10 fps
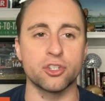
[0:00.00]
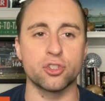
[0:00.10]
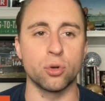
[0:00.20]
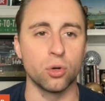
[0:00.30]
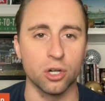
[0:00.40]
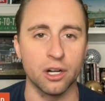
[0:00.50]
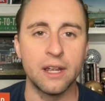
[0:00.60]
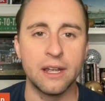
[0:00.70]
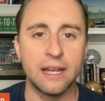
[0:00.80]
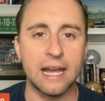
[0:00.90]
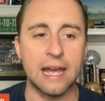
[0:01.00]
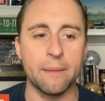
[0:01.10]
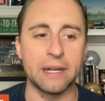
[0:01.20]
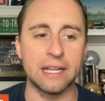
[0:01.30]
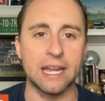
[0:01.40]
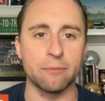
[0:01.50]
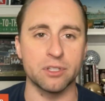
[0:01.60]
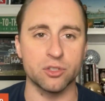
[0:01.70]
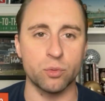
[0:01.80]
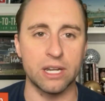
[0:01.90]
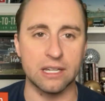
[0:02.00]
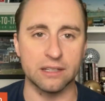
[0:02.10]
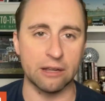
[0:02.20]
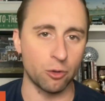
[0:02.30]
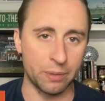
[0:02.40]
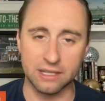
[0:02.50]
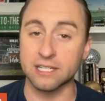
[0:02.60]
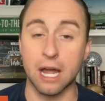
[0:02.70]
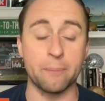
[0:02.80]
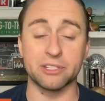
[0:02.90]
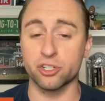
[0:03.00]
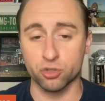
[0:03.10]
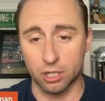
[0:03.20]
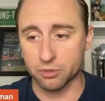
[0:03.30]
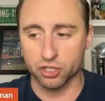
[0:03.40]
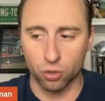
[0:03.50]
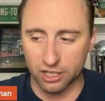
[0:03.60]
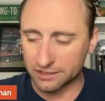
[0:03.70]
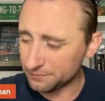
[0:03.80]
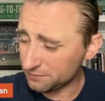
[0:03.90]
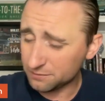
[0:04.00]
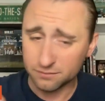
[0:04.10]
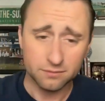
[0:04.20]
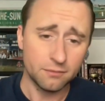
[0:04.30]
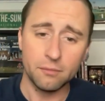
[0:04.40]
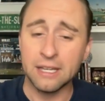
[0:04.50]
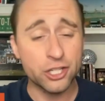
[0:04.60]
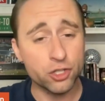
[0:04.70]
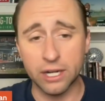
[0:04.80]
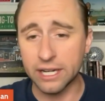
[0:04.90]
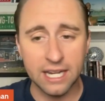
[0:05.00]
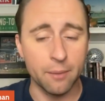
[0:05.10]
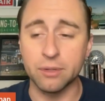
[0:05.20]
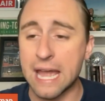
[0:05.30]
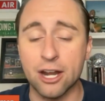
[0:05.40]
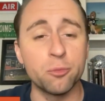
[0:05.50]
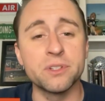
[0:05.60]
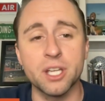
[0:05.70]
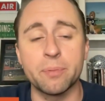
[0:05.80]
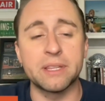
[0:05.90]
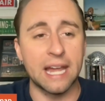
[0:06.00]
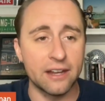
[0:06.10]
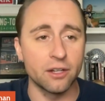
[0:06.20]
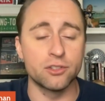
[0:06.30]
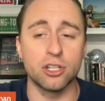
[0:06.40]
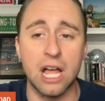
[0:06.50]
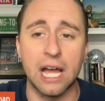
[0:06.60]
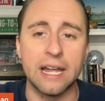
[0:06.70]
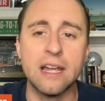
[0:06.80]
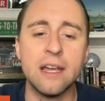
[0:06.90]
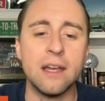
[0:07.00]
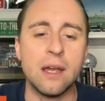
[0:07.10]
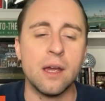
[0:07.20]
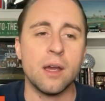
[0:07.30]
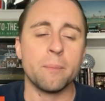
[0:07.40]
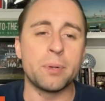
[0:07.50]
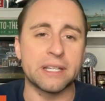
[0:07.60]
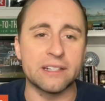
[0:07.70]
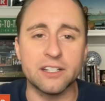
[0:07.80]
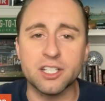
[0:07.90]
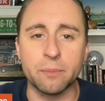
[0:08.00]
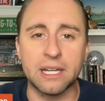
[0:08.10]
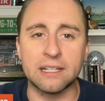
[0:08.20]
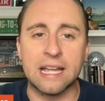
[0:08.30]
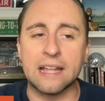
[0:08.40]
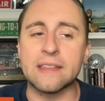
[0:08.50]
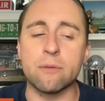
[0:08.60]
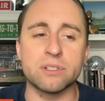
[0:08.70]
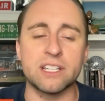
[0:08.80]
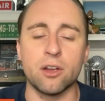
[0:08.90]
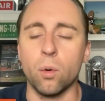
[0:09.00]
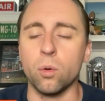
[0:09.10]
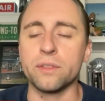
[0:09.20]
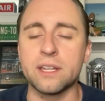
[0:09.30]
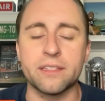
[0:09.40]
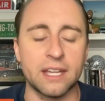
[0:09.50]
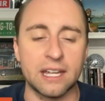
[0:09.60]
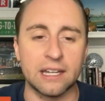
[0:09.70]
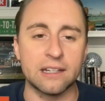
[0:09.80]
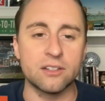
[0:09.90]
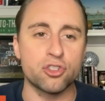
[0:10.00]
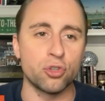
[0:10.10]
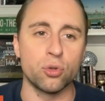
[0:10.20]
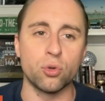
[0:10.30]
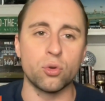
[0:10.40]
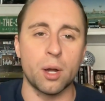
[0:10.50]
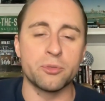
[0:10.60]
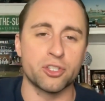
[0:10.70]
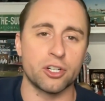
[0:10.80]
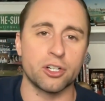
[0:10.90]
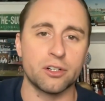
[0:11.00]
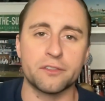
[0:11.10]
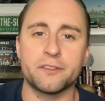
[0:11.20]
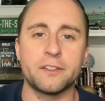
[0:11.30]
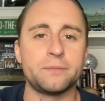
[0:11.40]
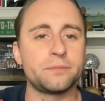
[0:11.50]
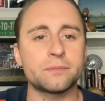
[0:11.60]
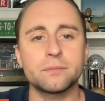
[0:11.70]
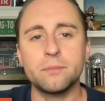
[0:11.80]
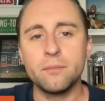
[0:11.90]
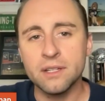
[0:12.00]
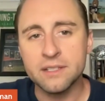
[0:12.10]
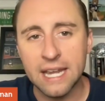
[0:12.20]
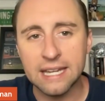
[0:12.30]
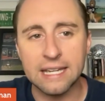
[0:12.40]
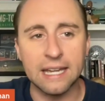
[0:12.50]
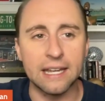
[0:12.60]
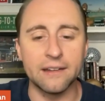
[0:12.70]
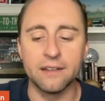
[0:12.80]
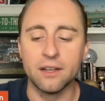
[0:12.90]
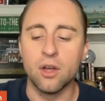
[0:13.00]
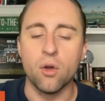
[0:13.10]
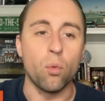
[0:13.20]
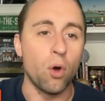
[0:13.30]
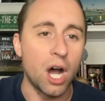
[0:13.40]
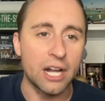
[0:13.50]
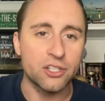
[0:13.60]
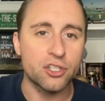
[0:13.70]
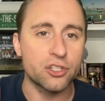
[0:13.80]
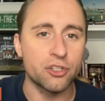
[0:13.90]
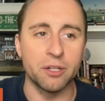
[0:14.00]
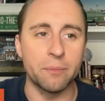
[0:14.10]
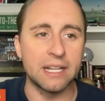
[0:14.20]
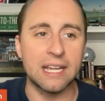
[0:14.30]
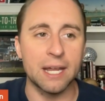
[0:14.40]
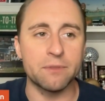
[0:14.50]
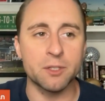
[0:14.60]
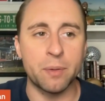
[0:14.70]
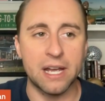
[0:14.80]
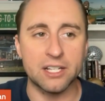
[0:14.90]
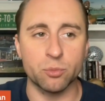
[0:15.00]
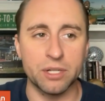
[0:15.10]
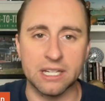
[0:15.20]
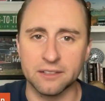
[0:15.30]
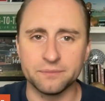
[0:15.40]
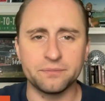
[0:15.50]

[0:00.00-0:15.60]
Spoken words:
jour at minicamp this week. They will be the topic du jour, I'm sure, at training camp when that opens up at the end of July. But that doesn't mean that that was the only thing to observe, take in, watch during minicamp this past week.